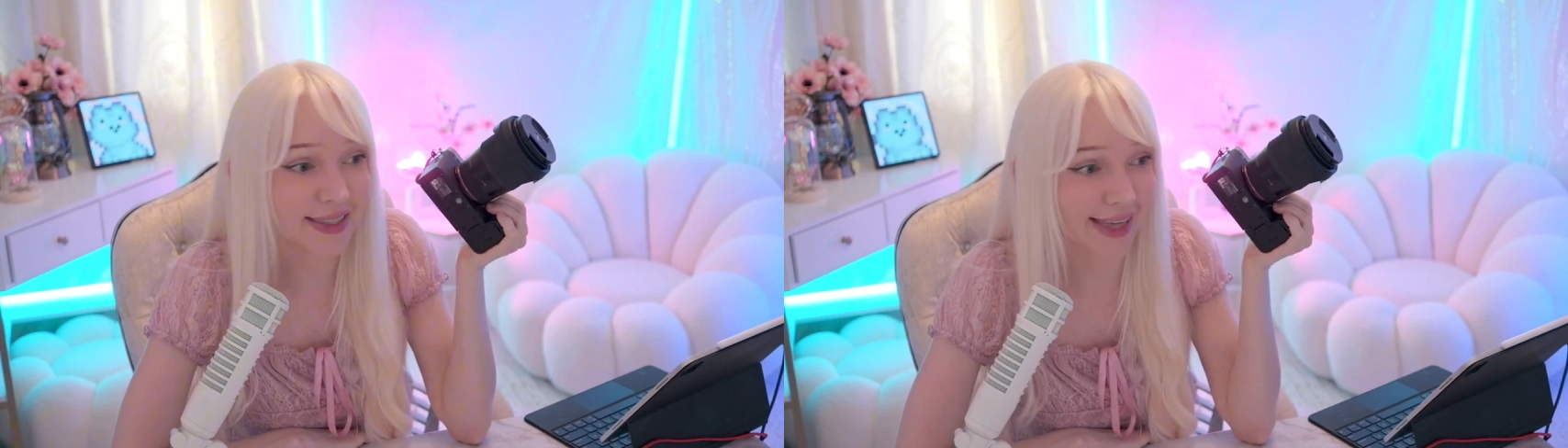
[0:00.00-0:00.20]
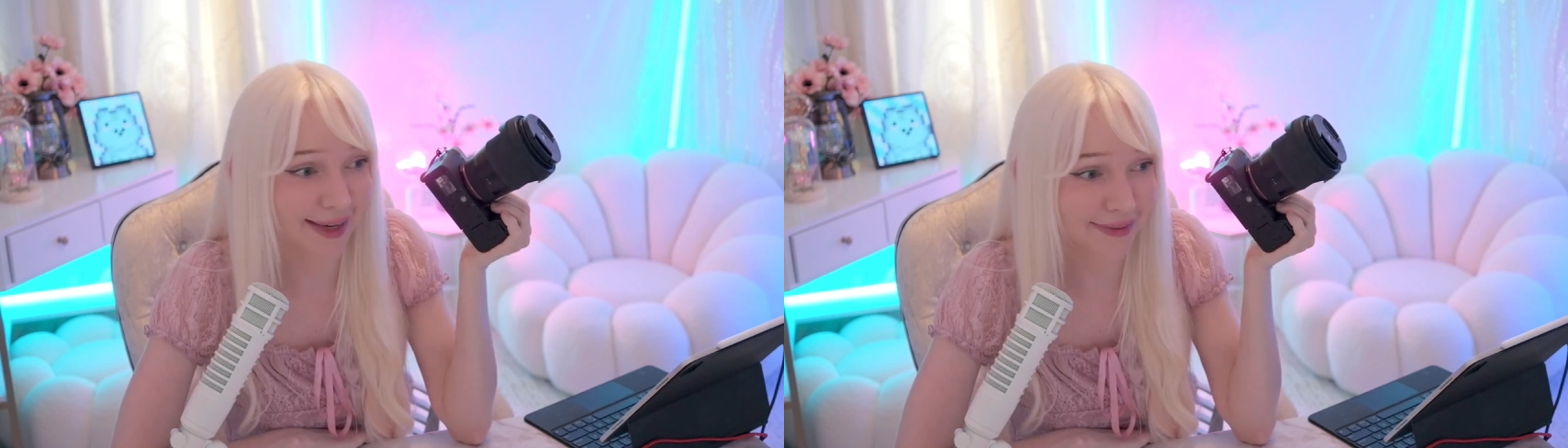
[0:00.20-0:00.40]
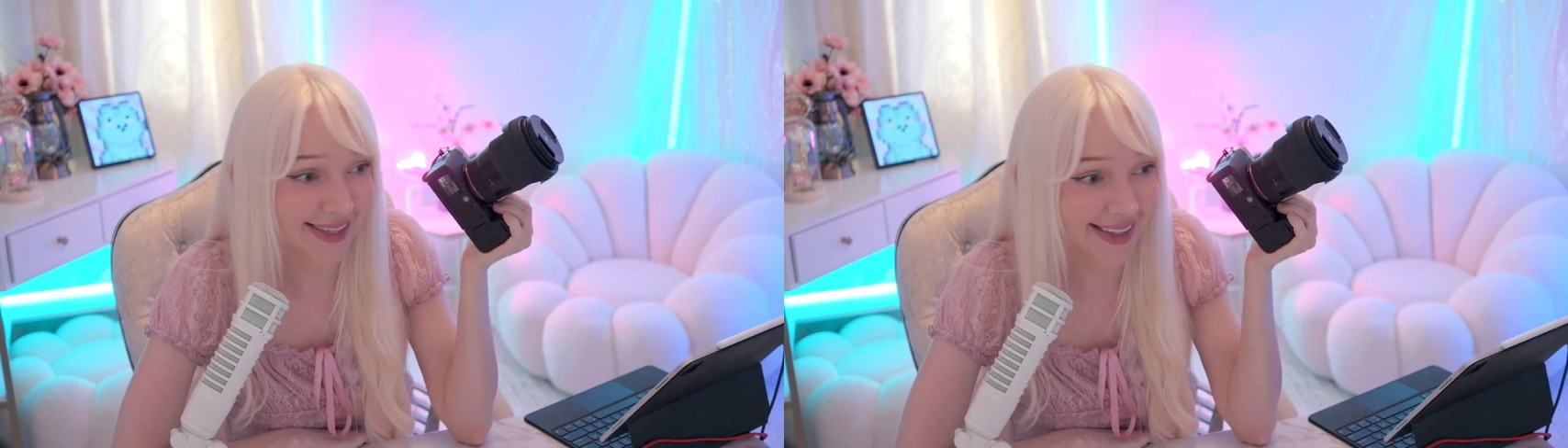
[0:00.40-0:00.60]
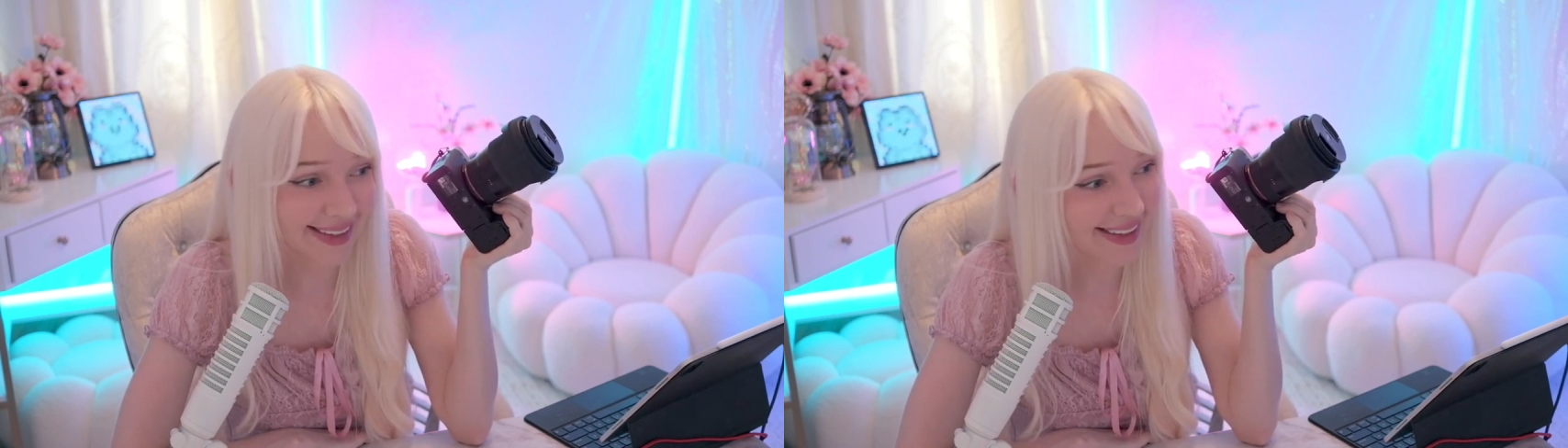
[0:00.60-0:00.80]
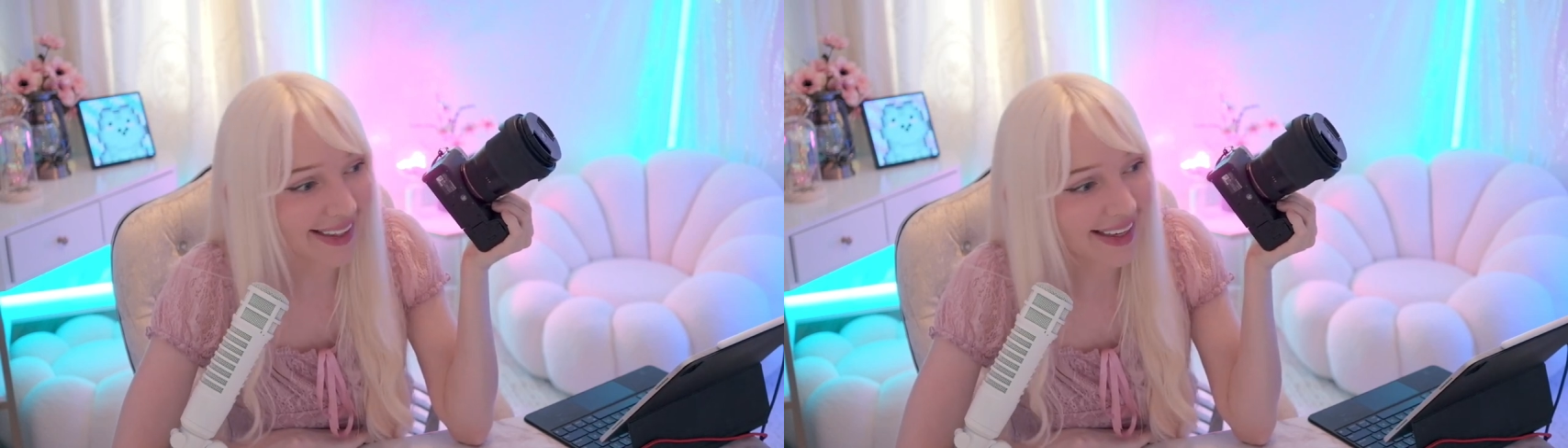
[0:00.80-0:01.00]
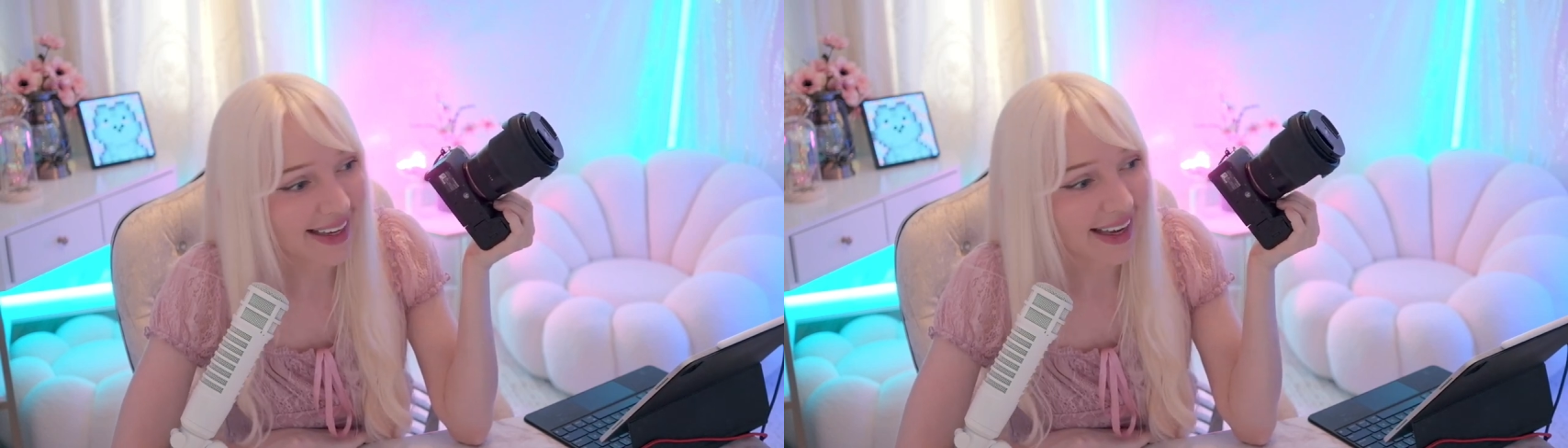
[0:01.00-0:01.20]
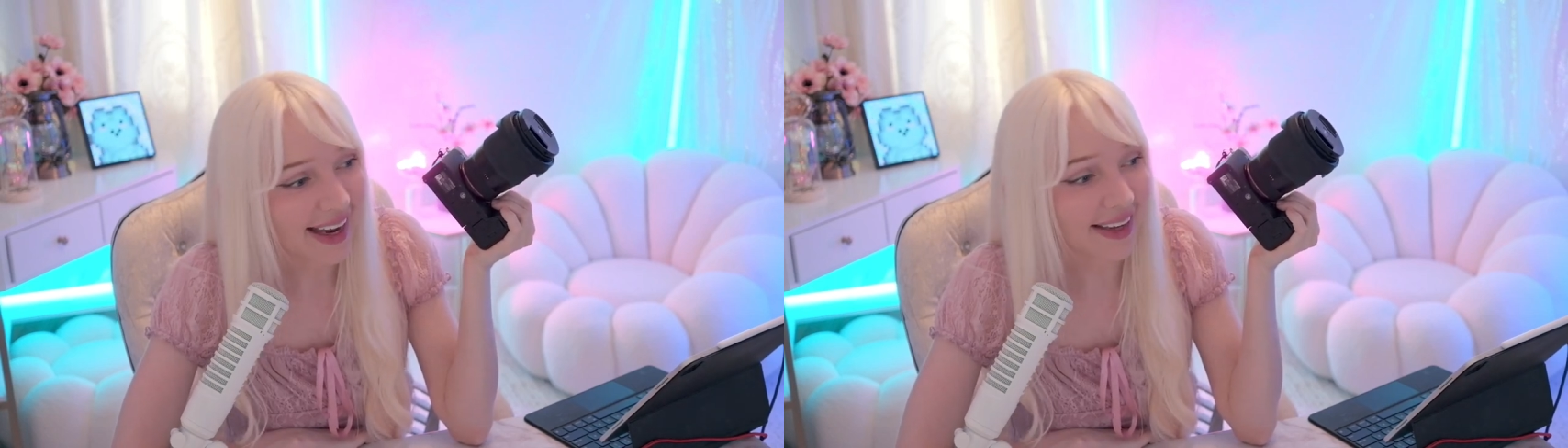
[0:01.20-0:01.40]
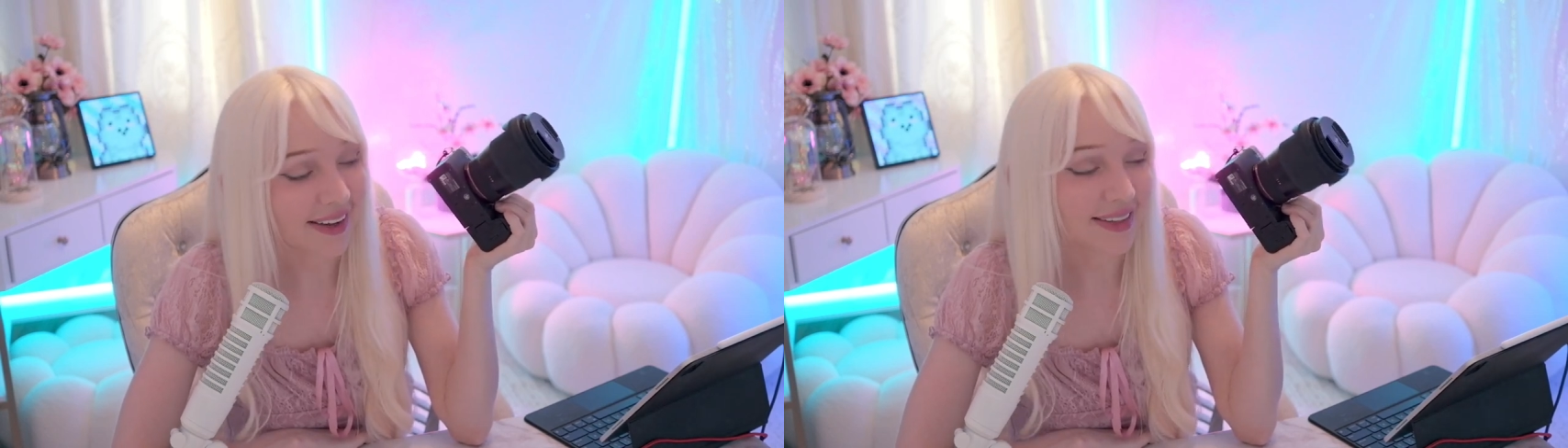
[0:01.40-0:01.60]
Samsung,
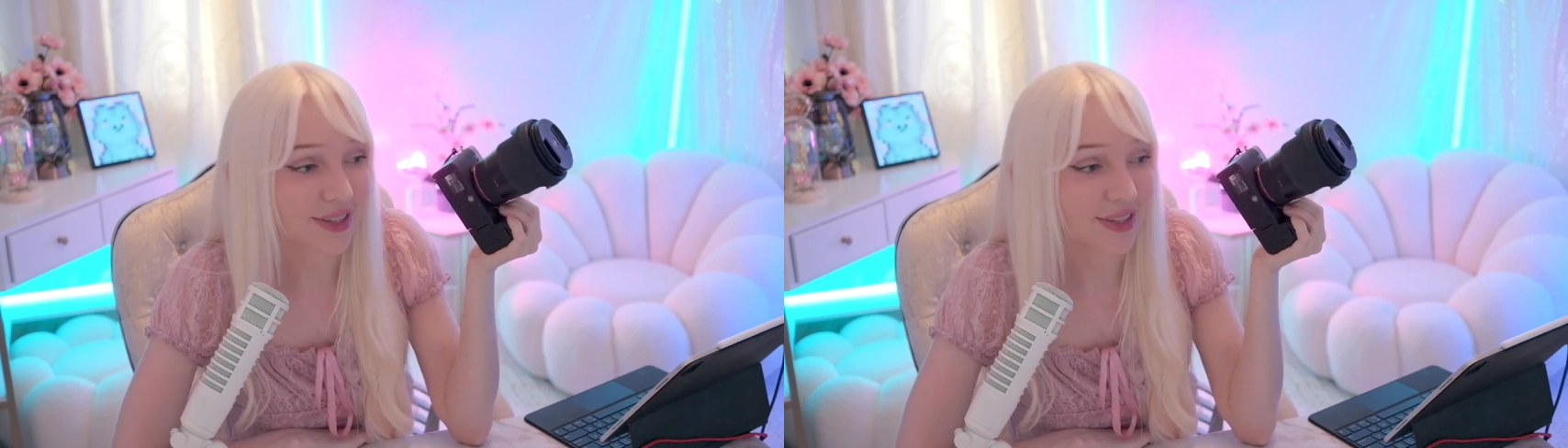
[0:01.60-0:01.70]
and it got